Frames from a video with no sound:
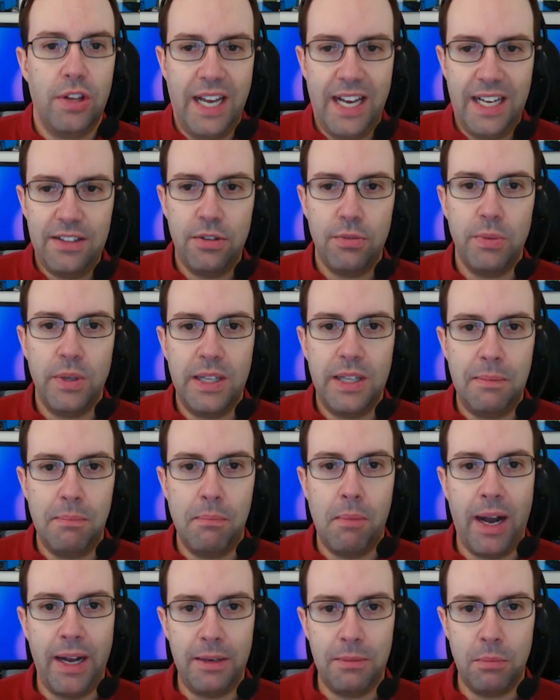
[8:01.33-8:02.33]
they had to really
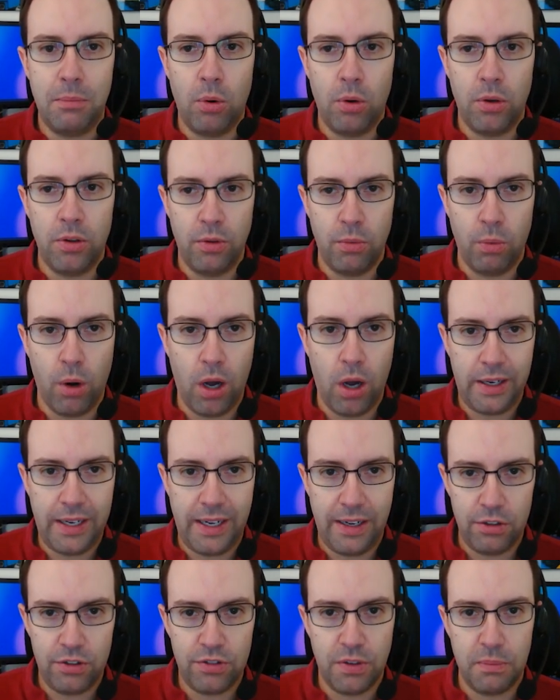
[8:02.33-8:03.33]
mine more of the rock
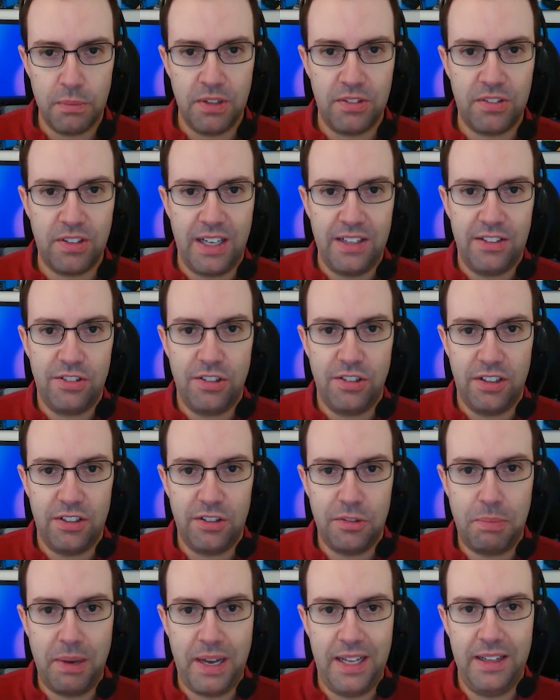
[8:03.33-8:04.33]
out from the sides to
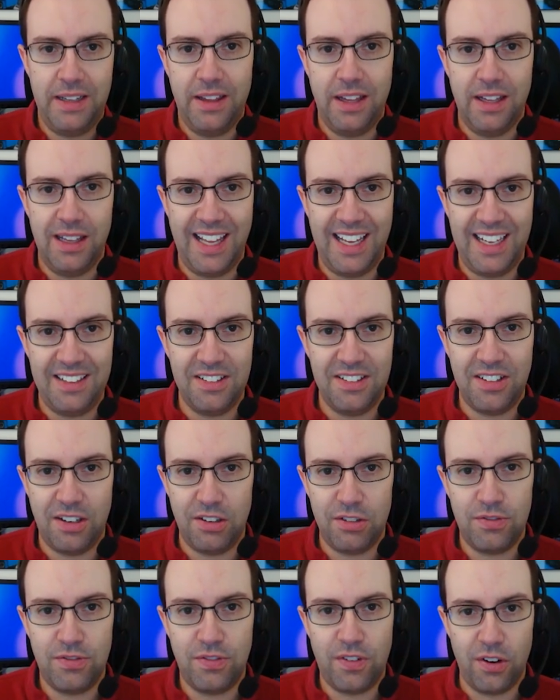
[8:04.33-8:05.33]
expand the lanes
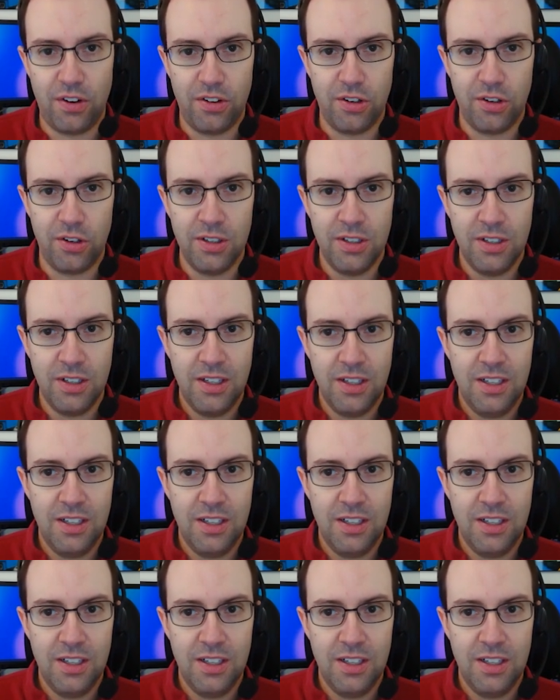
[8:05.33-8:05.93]
out farther